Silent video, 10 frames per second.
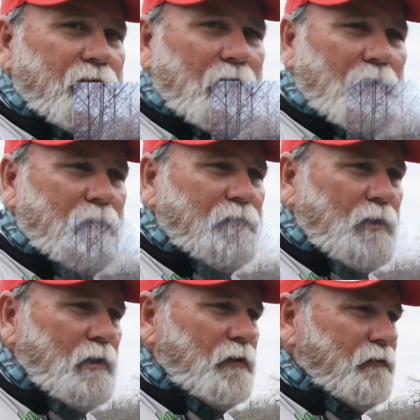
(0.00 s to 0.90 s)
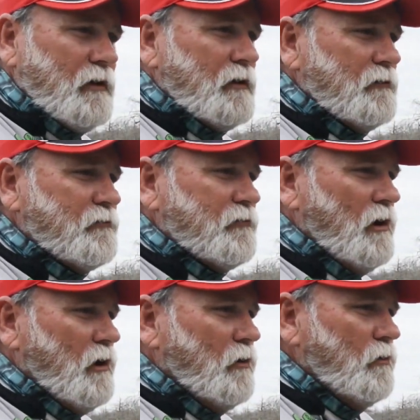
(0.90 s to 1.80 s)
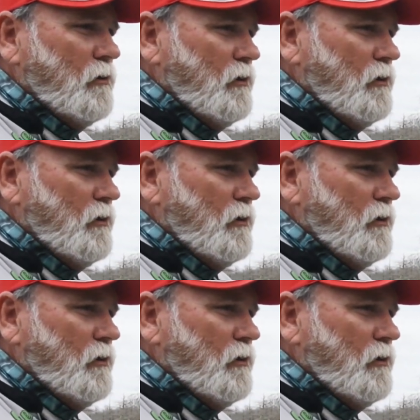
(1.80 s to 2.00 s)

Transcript: very, very, very slow,